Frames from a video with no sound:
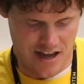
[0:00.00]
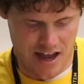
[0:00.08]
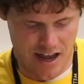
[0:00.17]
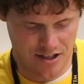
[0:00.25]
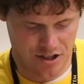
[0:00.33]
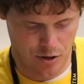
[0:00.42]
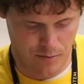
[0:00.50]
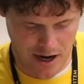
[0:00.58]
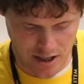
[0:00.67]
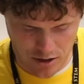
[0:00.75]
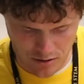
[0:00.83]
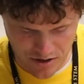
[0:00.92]
And so by
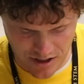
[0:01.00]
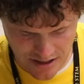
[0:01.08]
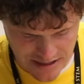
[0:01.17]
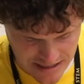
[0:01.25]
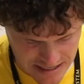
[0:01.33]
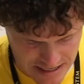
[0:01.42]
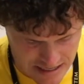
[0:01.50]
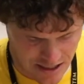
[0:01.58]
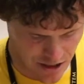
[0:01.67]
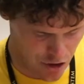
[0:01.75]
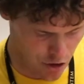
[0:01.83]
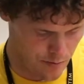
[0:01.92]
using
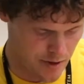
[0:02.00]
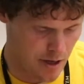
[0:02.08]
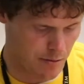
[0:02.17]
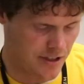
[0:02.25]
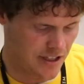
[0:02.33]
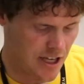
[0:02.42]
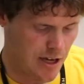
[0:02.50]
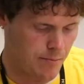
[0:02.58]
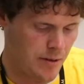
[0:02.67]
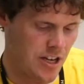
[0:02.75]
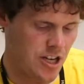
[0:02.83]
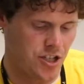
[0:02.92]
these, you'll be able to
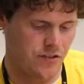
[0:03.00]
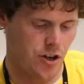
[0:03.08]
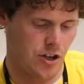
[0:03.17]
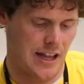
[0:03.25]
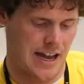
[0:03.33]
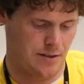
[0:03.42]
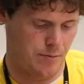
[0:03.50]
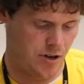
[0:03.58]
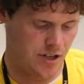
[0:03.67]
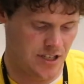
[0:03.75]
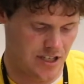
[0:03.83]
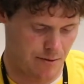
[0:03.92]
keep each of your class
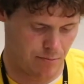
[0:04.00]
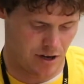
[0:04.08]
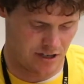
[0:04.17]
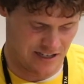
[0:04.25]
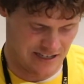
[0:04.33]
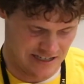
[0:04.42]
periods separate.